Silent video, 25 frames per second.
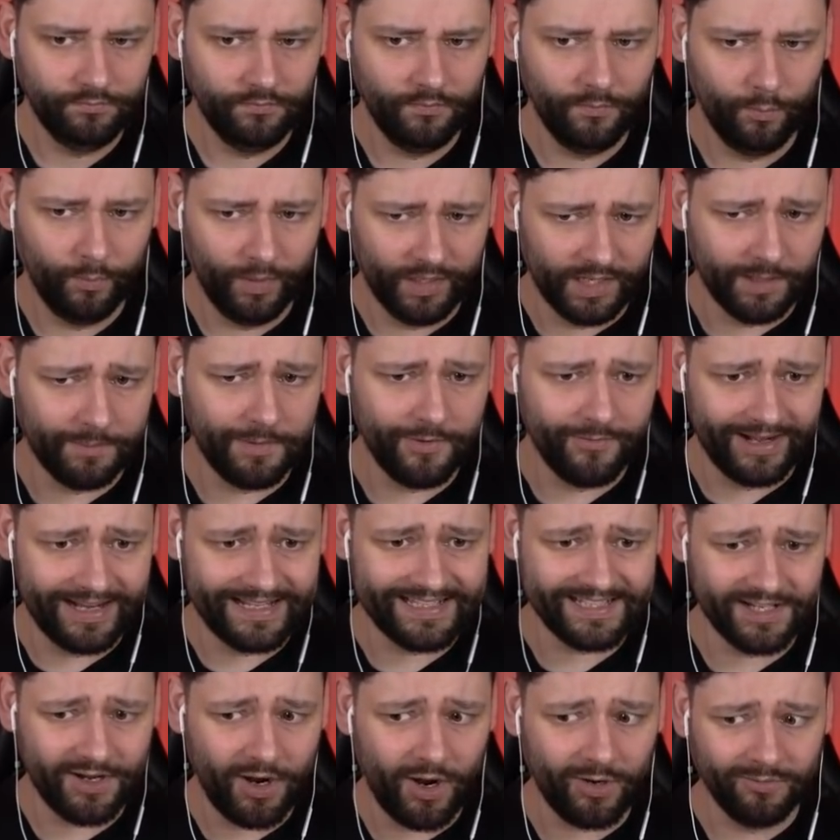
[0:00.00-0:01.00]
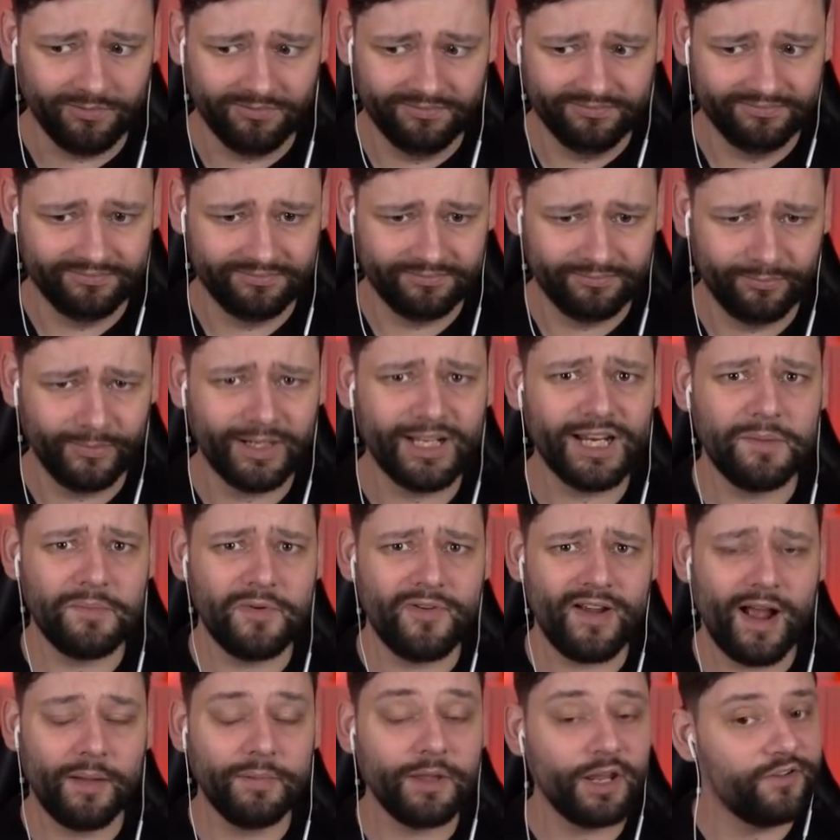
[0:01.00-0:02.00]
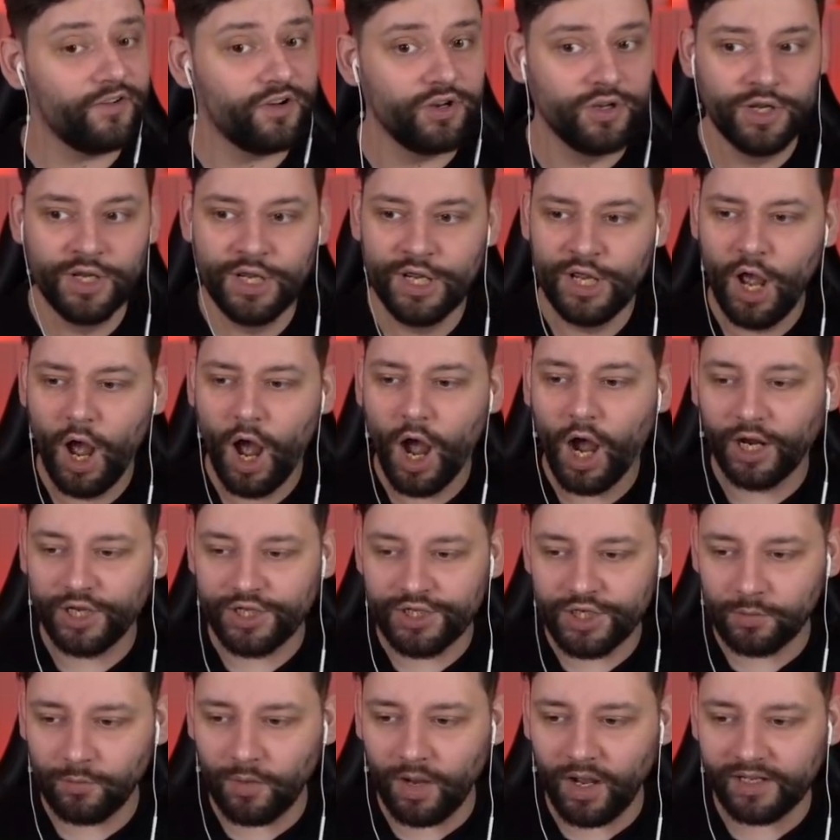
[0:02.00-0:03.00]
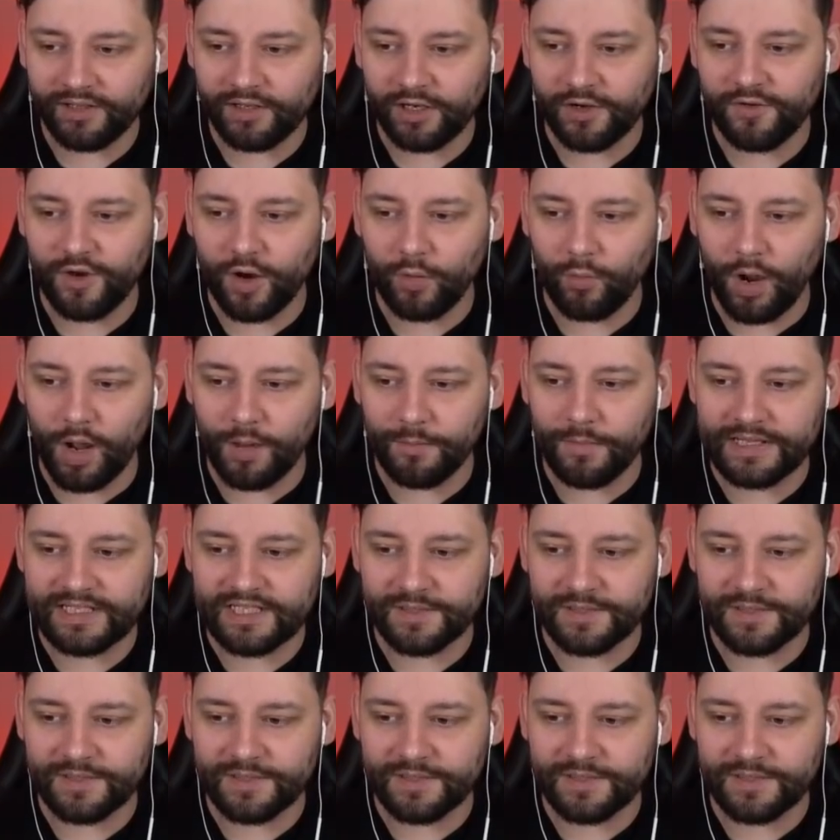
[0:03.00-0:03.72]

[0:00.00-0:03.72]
We're gonna be ready to go. We're gonna be. I'm not You know what? I don't know what I'm meant